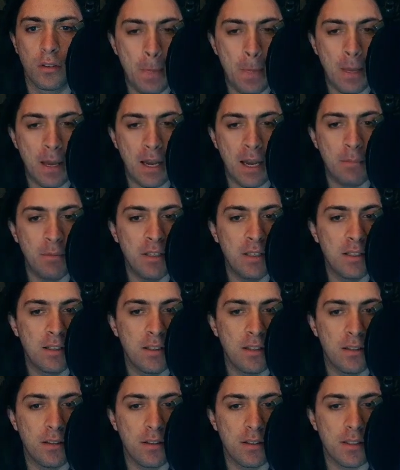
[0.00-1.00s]
I mean,
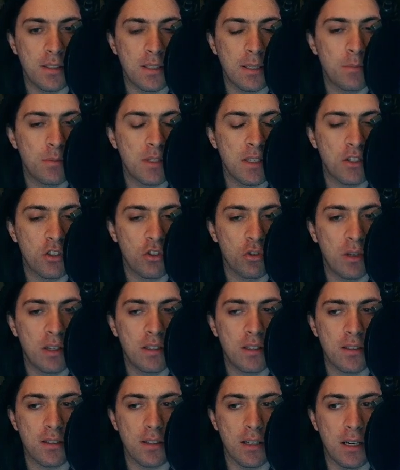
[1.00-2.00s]
some
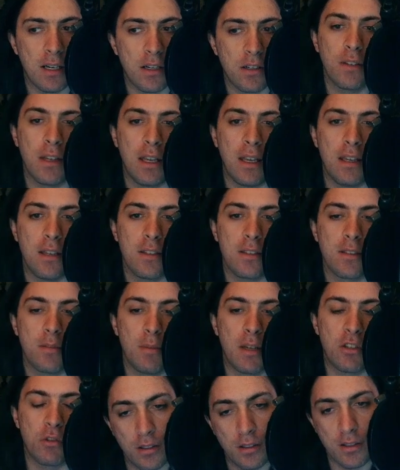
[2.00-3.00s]
saturators aren't
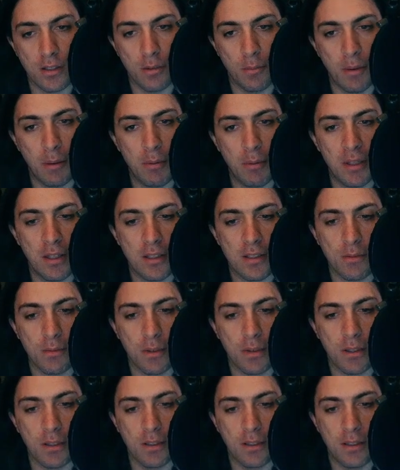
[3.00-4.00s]
asymmetric, so maybe this
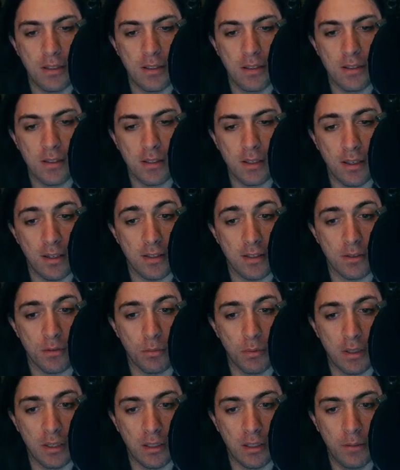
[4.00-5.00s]
one is as
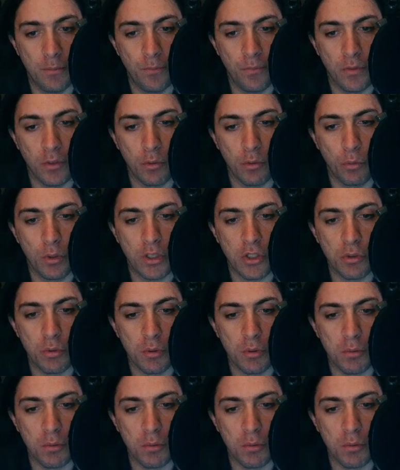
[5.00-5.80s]
well, which would